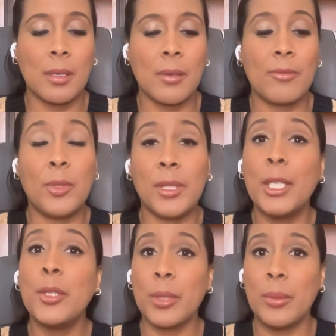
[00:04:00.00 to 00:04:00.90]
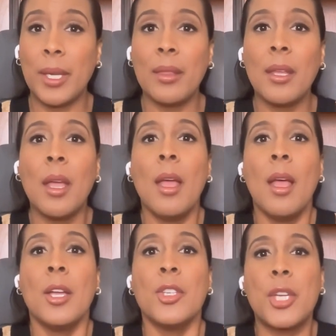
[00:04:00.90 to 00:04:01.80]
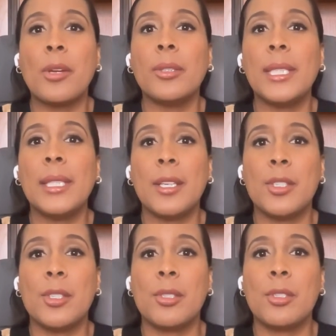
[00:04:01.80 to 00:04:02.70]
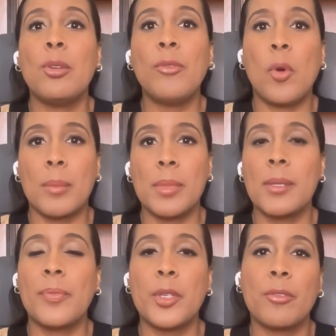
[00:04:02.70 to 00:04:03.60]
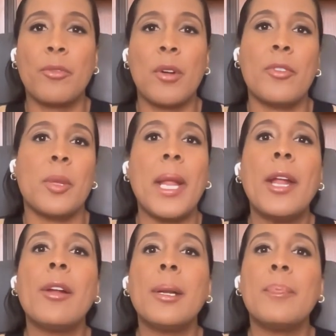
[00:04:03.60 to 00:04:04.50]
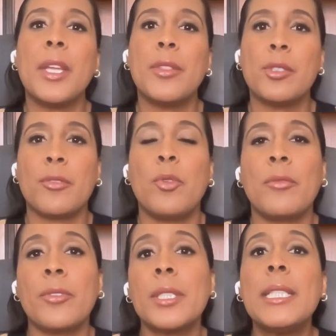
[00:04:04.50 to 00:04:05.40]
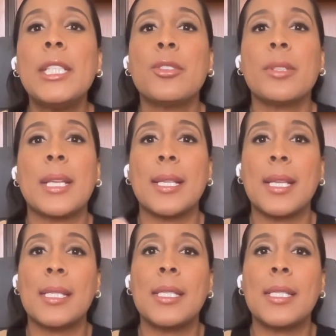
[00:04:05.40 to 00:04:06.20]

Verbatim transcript: fully agree with, generally there's two forms there's a form for the parent and there's a form for the teacher that says,